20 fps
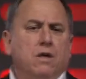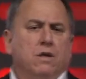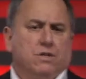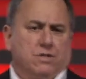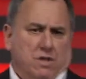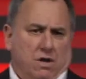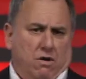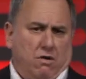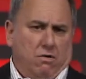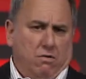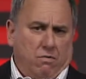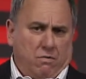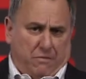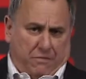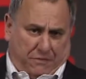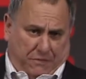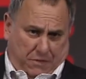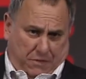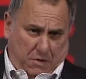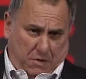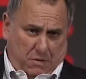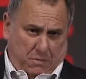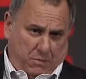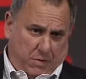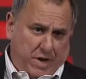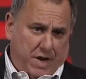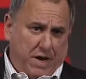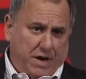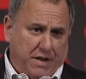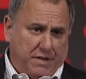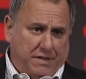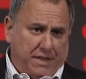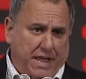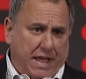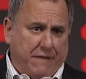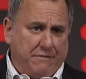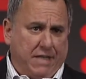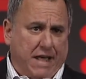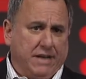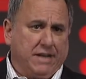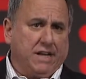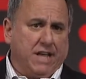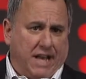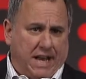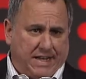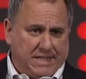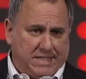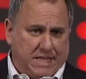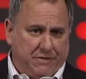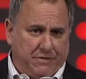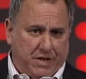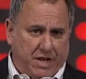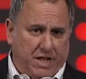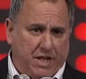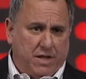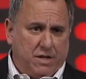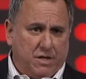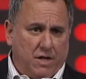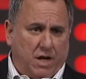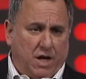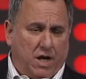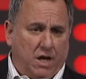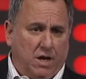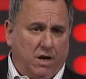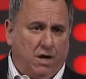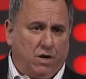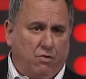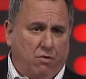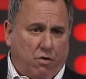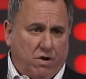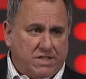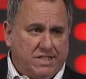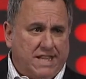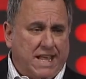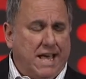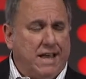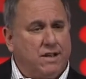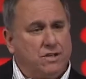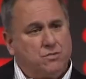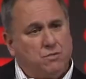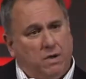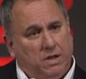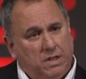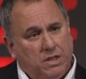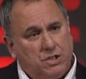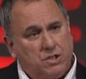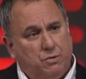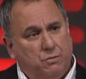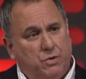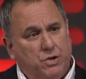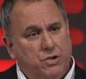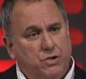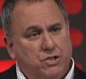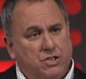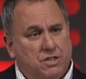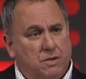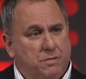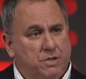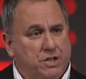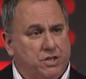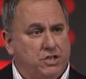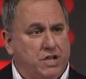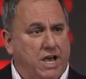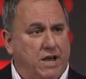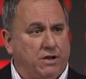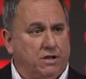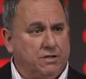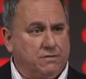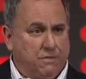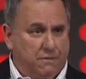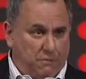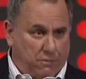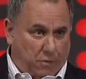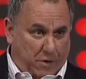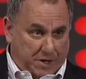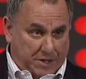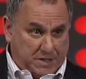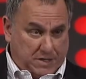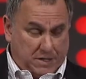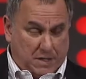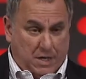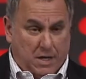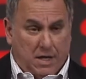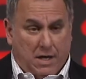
So we needed to have that connectivity across that, as well as we used some of the channels for voice.